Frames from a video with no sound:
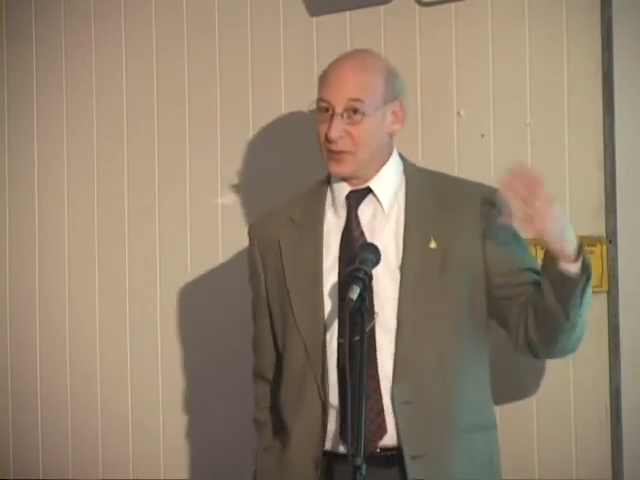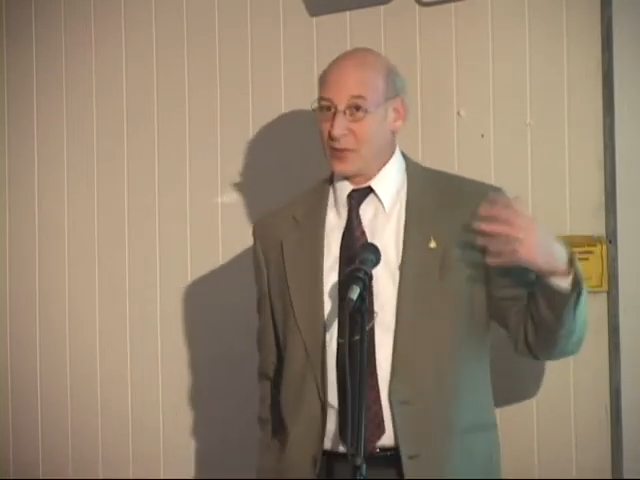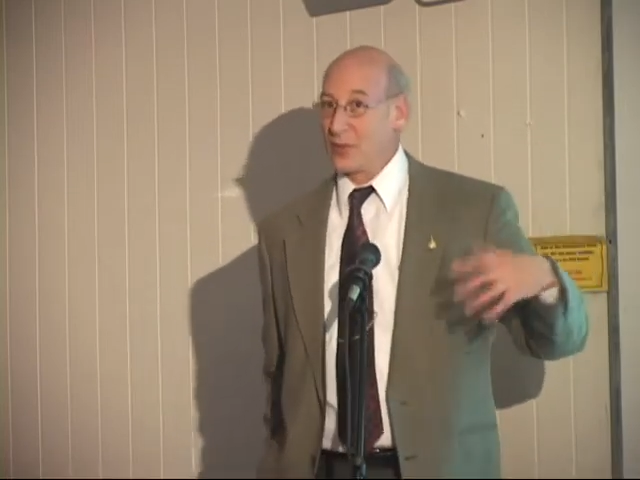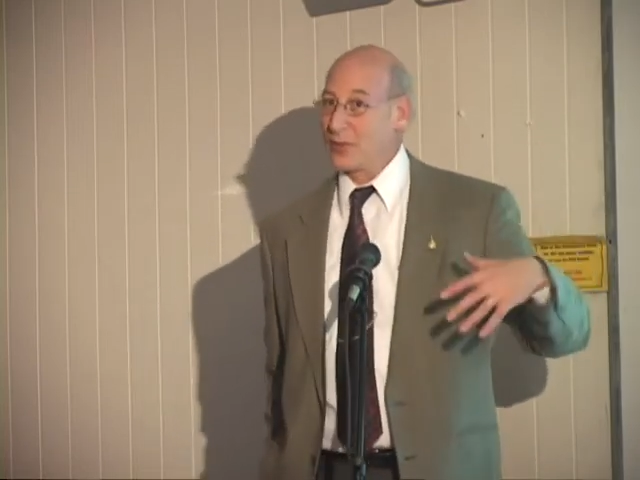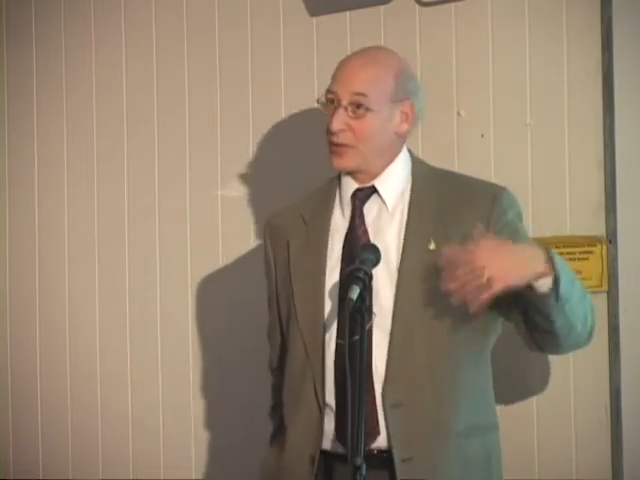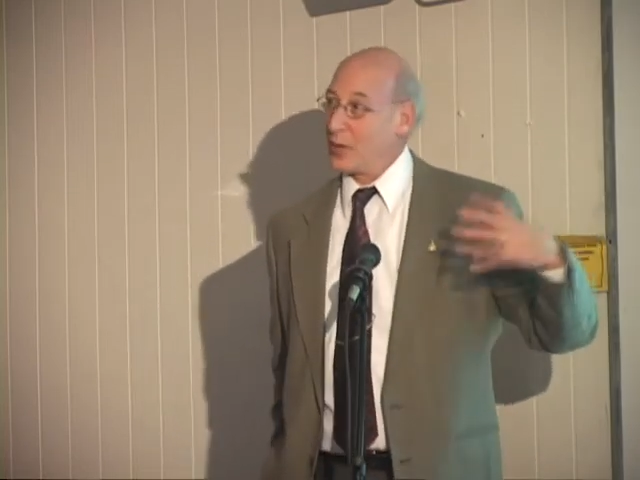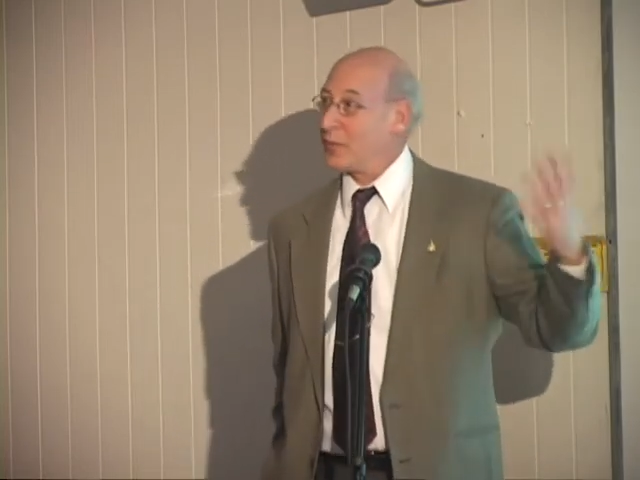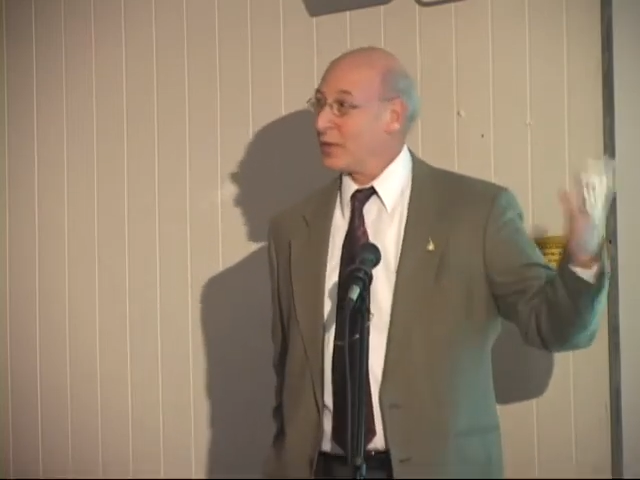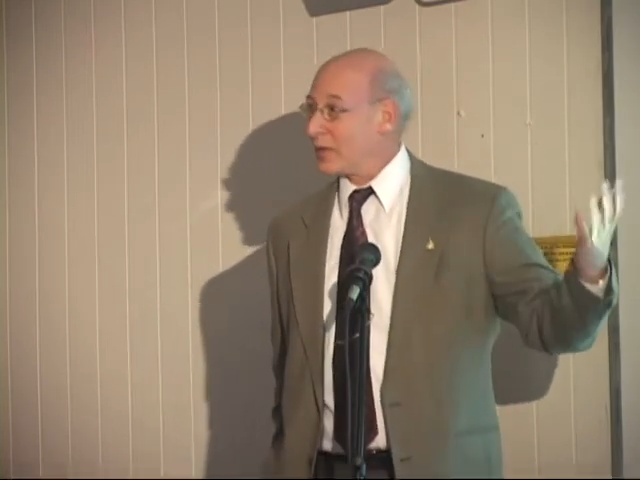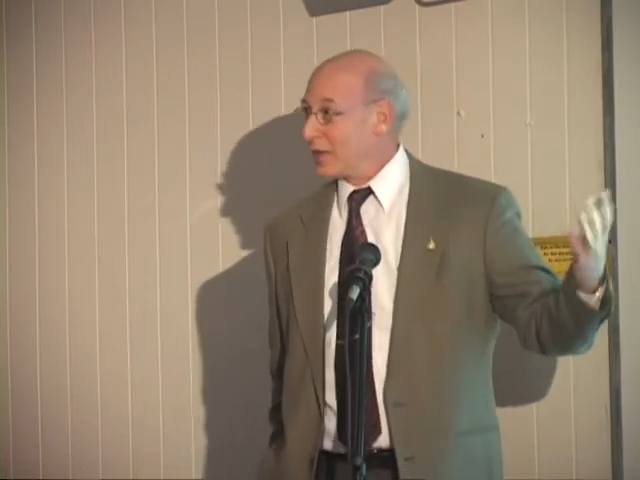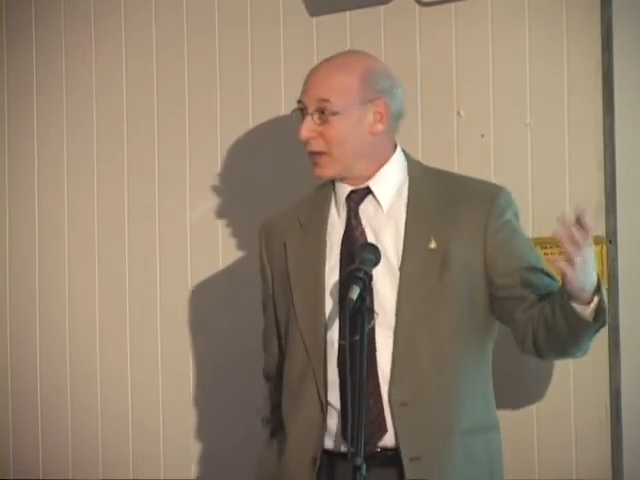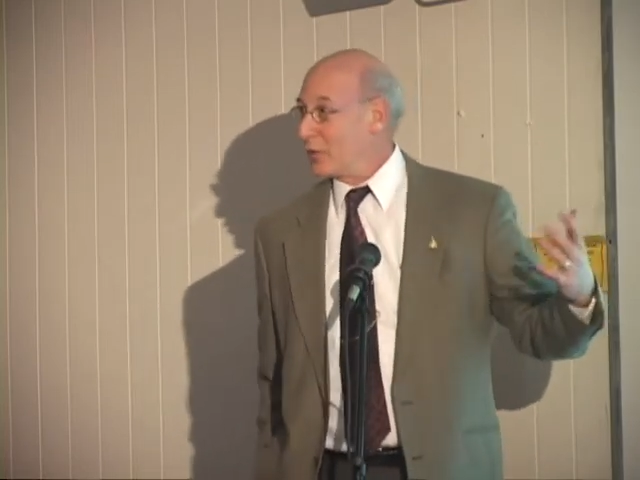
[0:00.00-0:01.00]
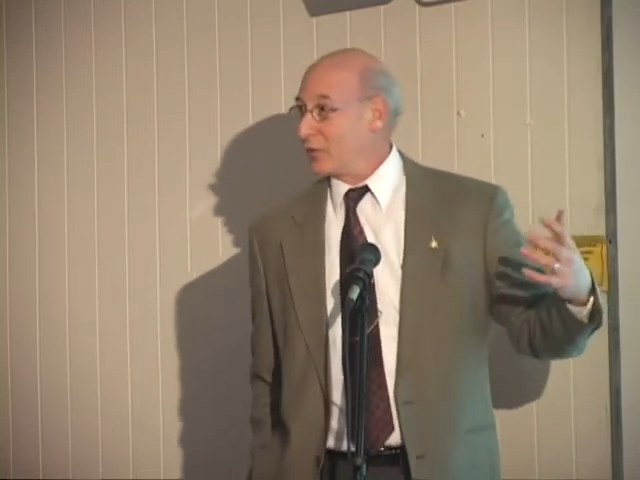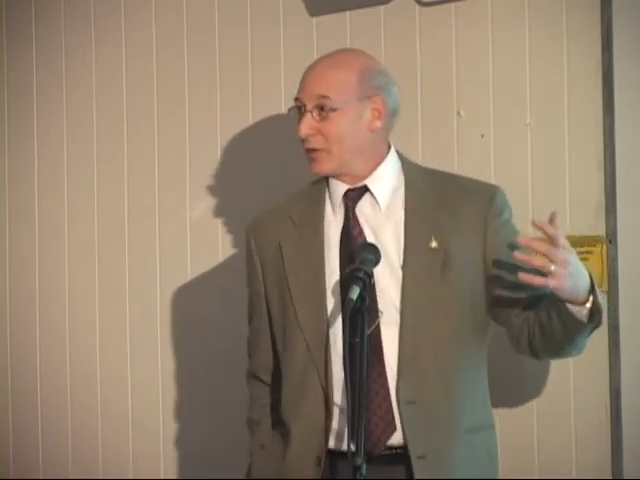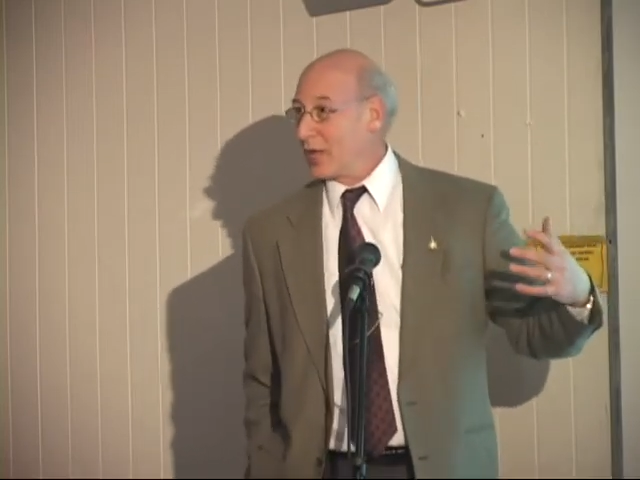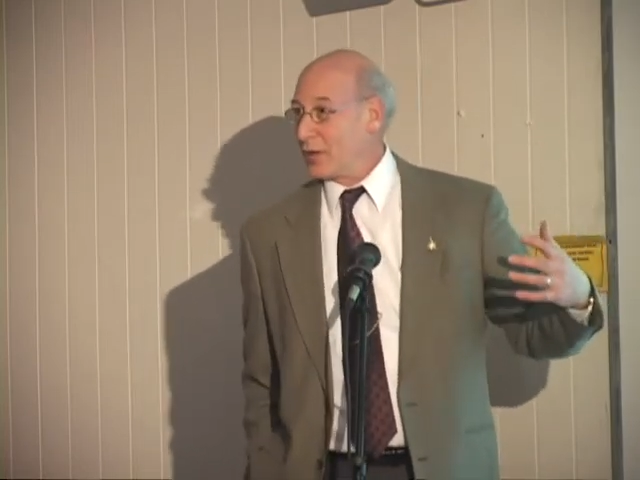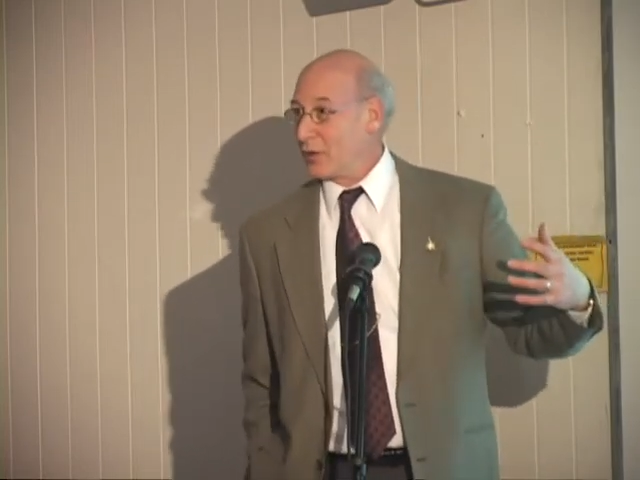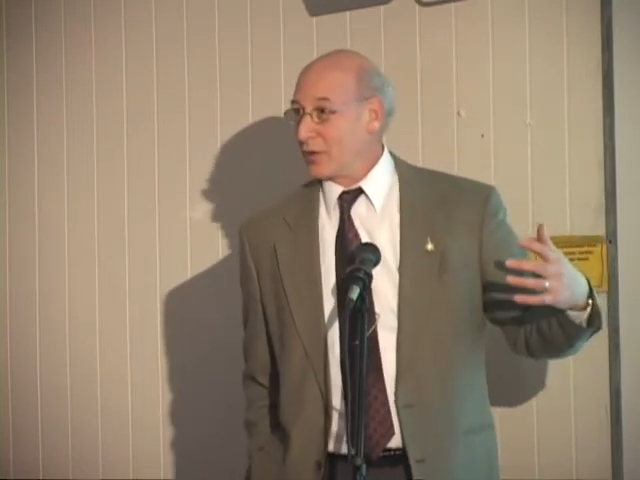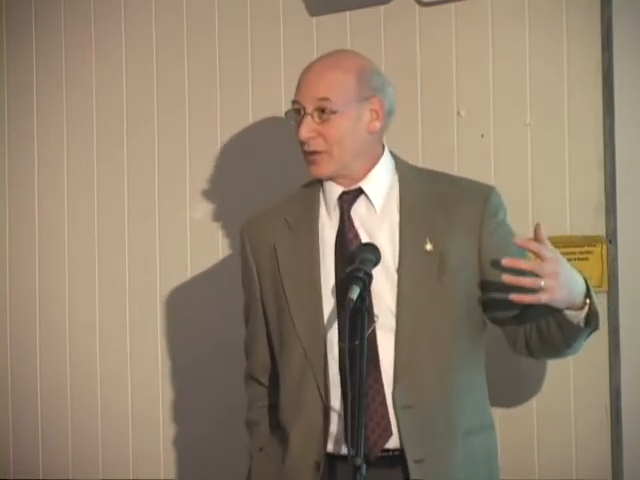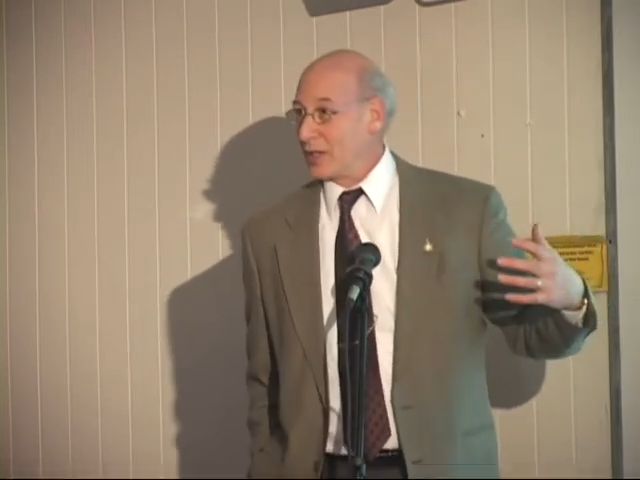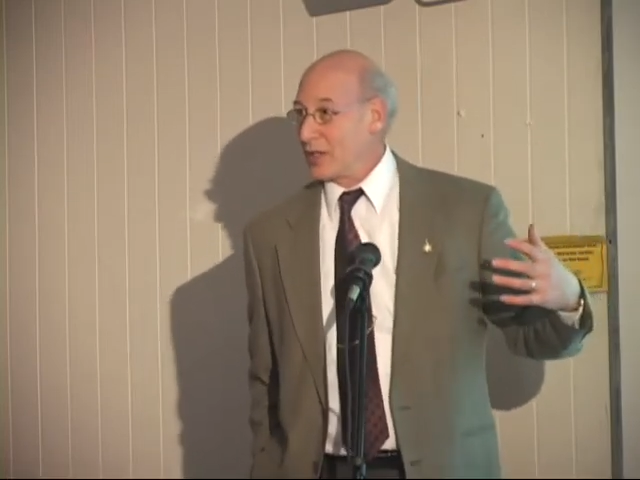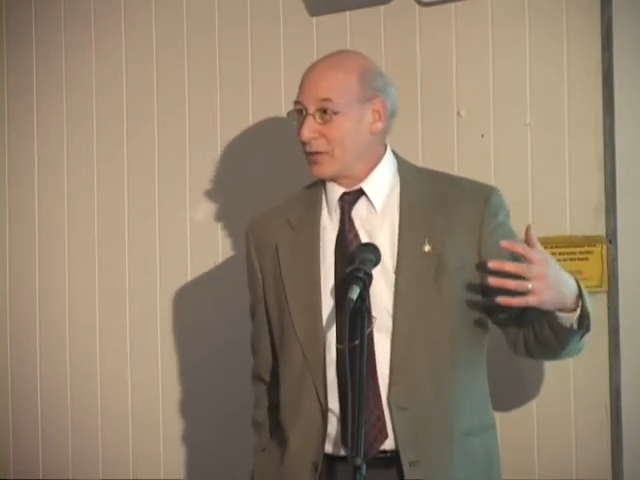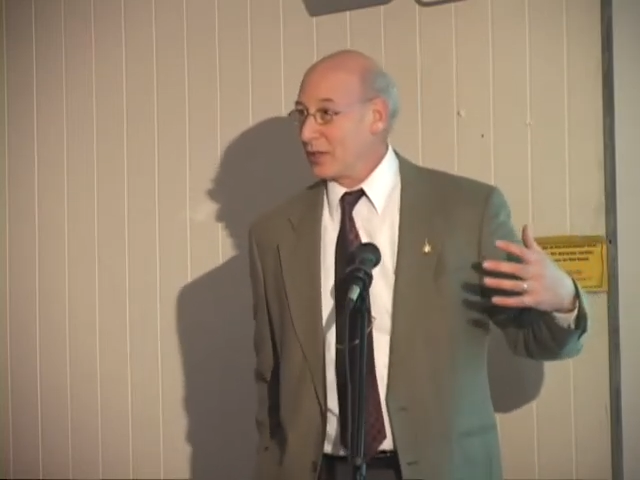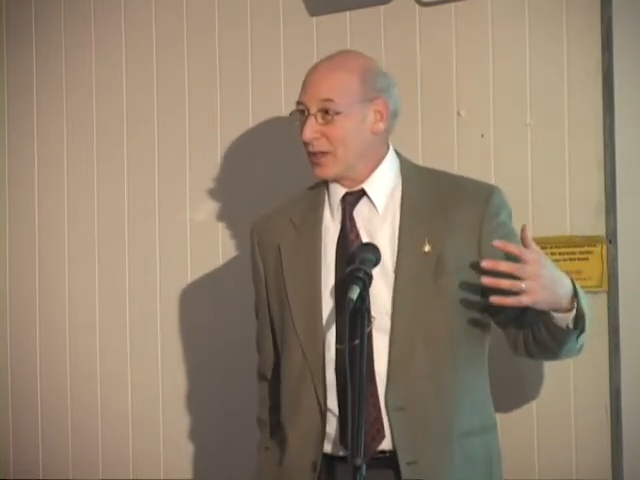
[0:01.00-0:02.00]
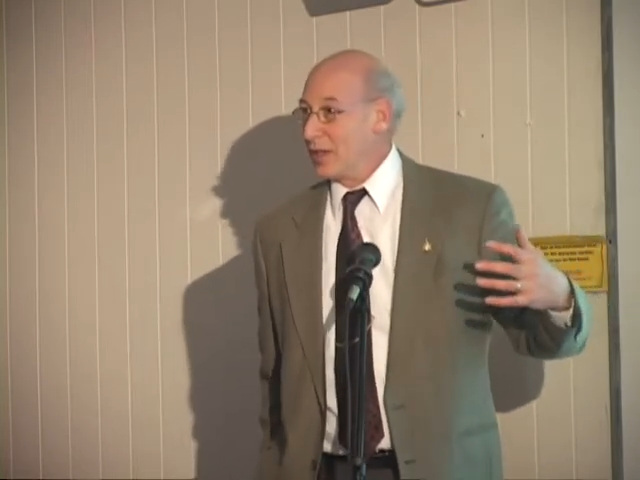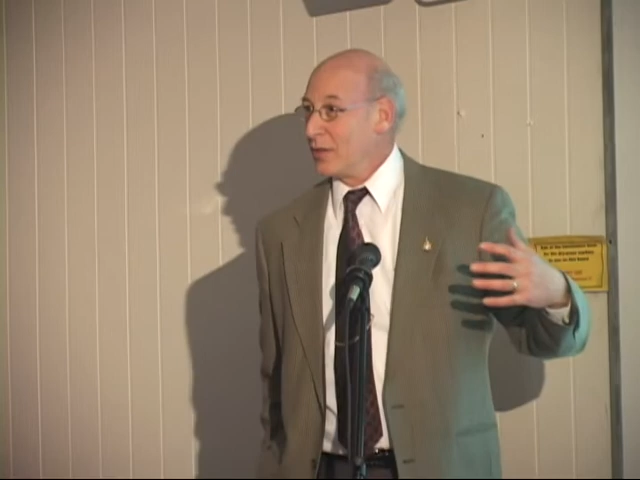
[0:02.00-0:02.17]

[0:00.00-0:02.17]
some of the legislators at least